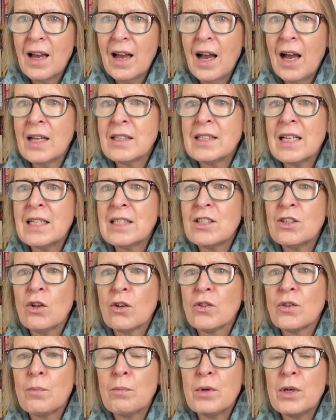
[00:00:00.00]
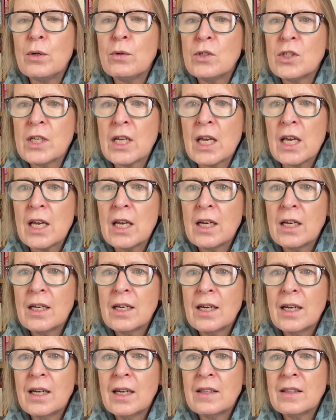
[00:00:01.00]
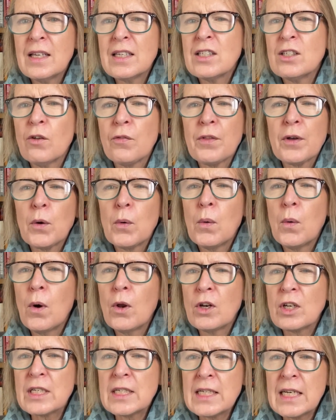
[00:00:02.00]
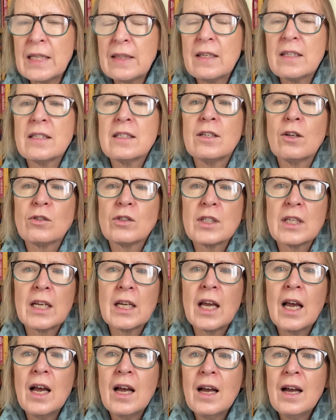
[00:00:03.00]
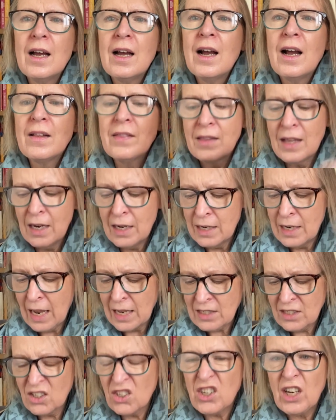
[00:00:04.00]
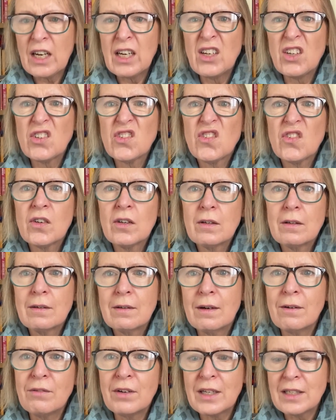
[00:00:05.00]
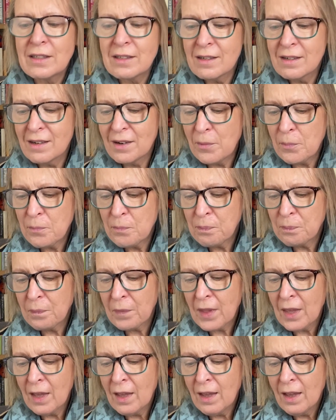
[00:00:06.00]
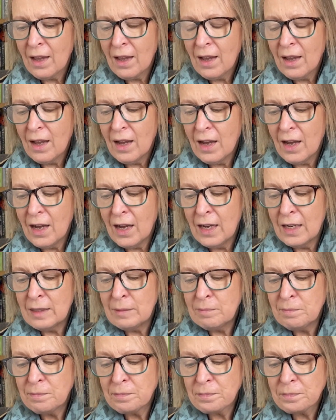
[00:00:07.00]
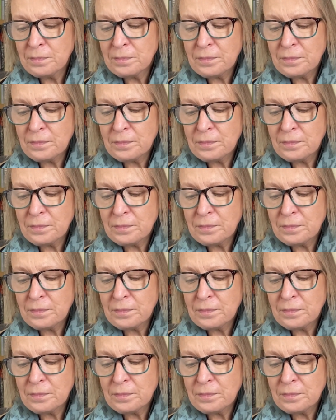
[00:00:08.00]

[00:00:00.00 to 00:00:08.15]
And it's not the beauty, there's not the quality, there's not the, the lastingness of it. Um,